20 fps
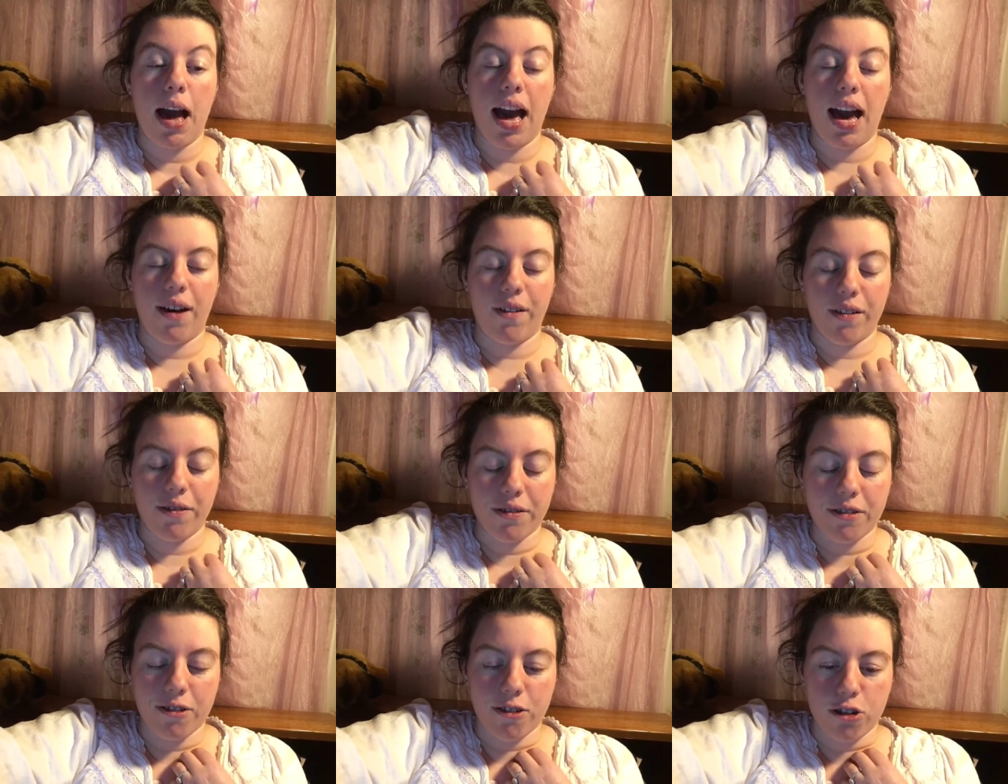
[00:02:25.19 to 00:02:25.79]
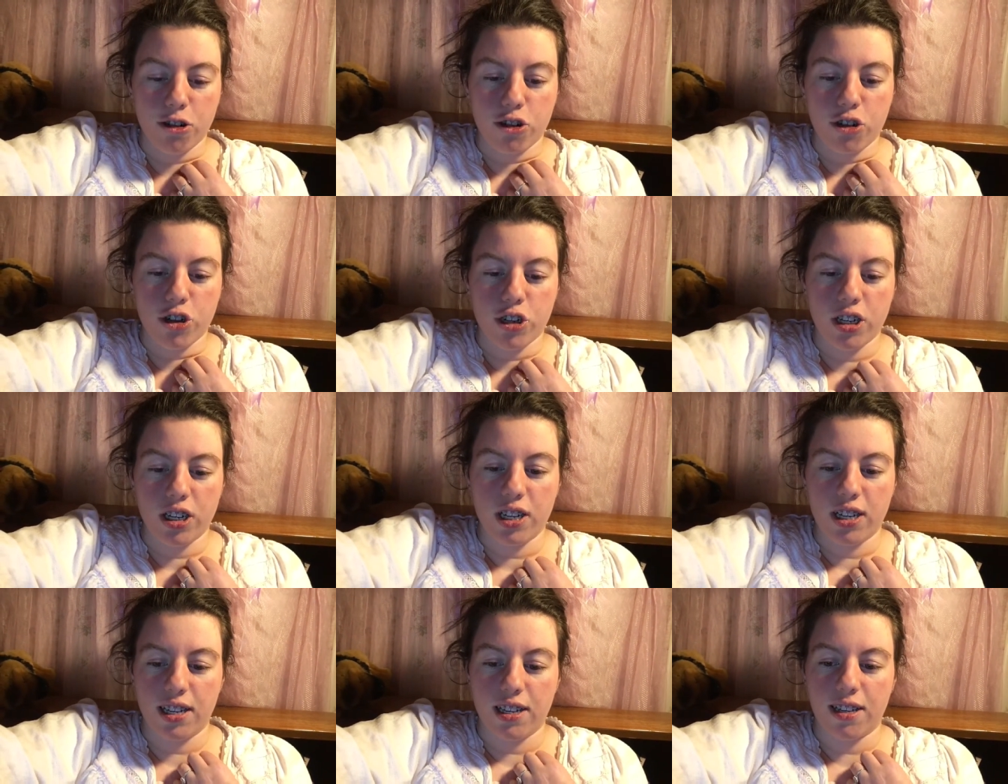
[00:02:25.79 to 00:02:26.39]
However,
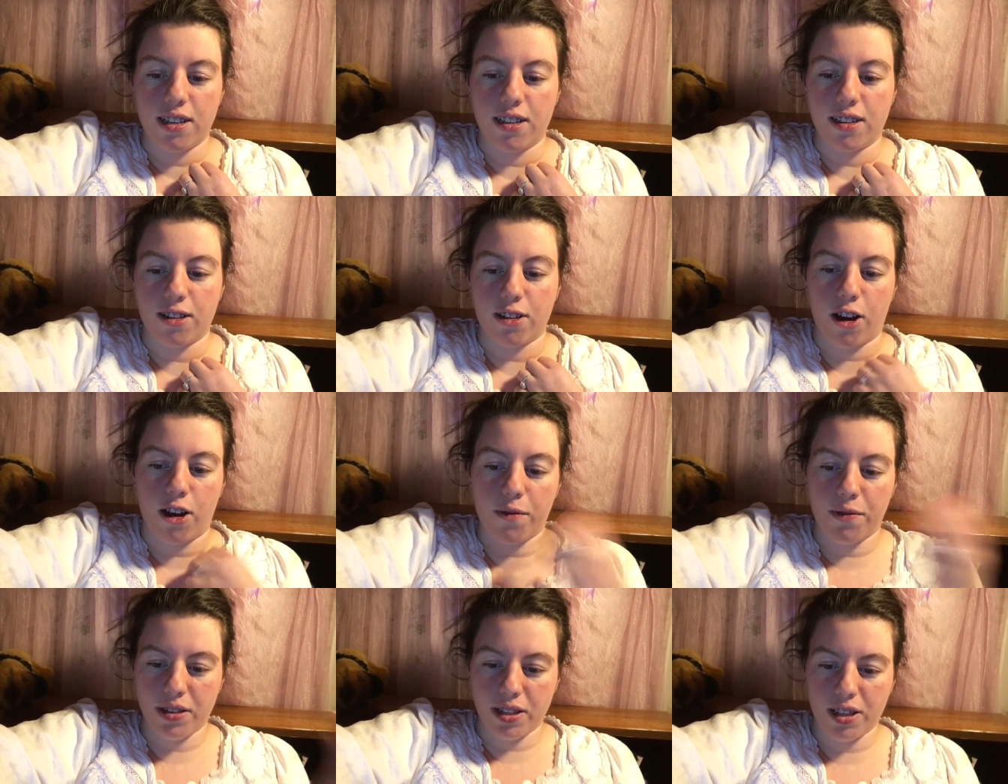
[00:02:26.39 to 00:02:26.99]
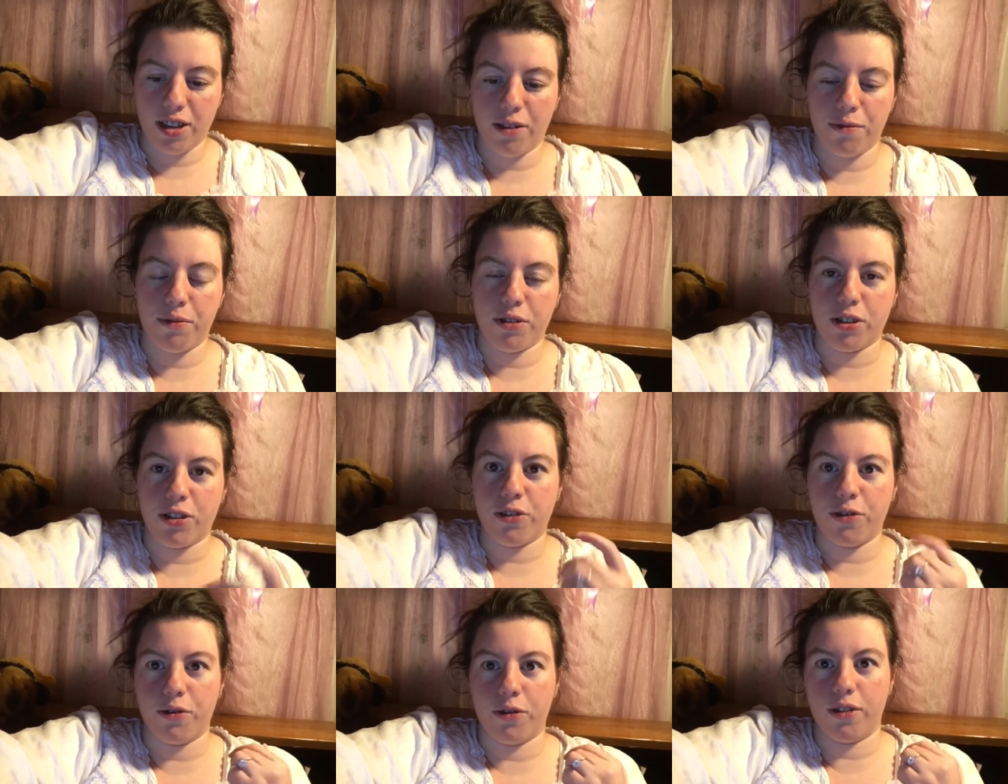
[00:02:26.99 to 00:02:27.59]
she is obviously on a
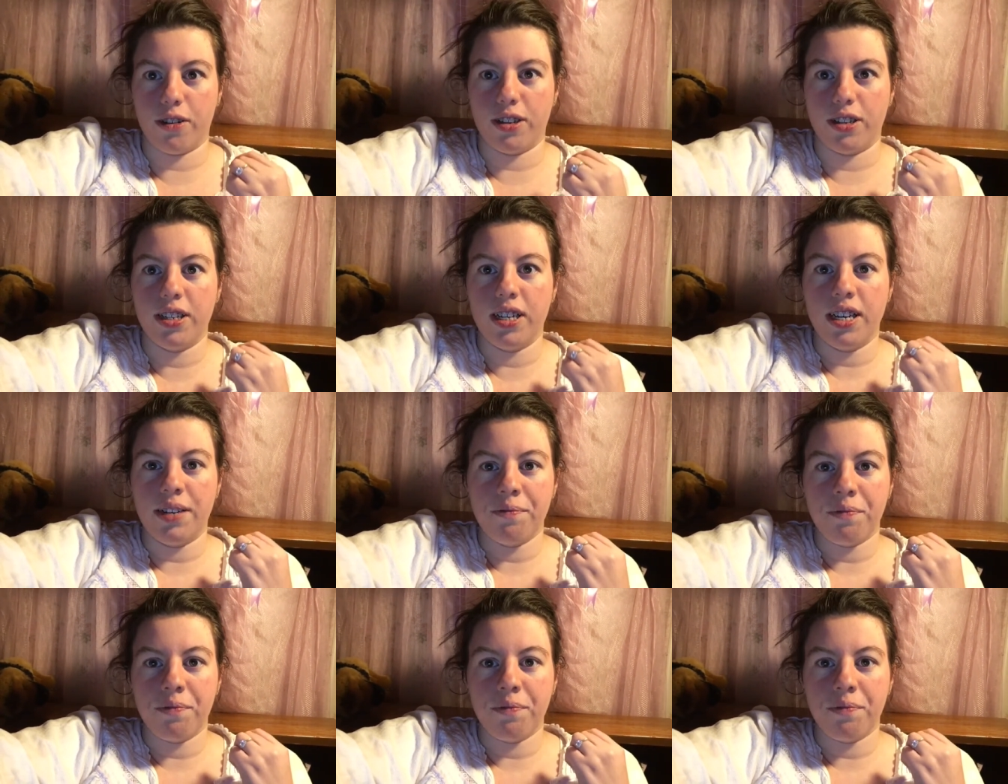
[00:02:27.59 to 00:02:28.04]
book tour,